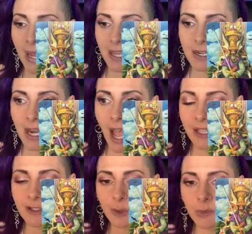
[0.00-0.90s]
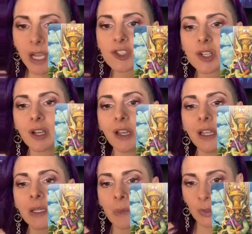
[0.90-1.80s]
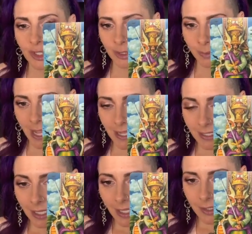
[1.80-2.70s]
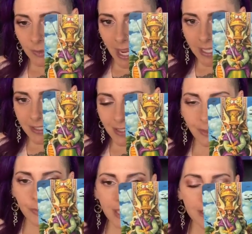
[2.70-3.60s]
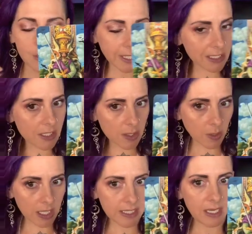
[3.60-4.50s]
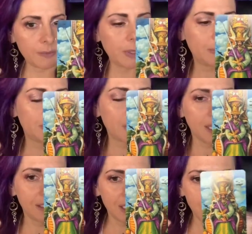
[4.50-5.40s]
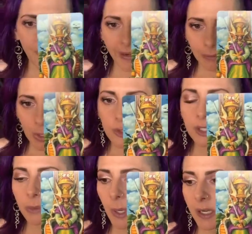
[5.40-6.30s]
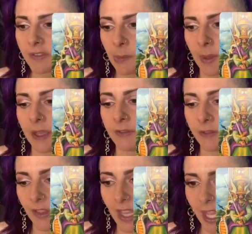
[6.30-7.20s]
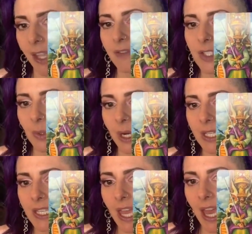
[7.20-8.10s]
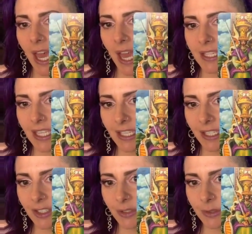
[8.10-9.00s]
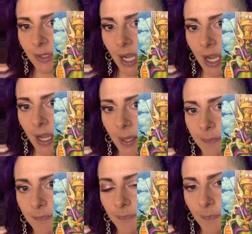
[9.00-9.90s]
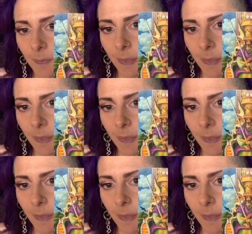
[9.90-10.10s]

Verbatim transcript: but not so much an emotional way, right? So if we had the Queen of Swords, then we would kind of lean on that emotional part of it. But for the King of Swords, I think you, um,